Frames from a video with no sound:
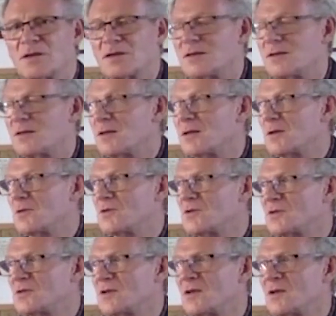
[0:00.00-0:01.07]
And, you know,
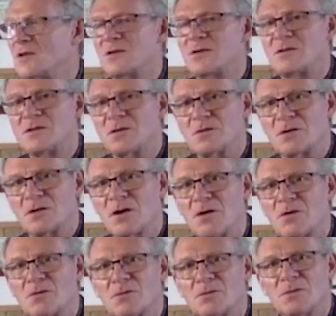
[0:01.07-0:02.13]
just a year or two
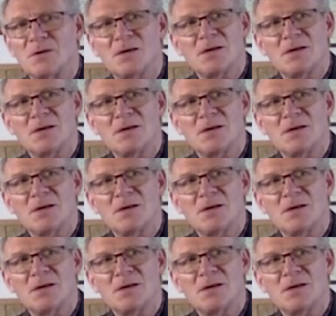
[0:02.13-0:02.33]
ago,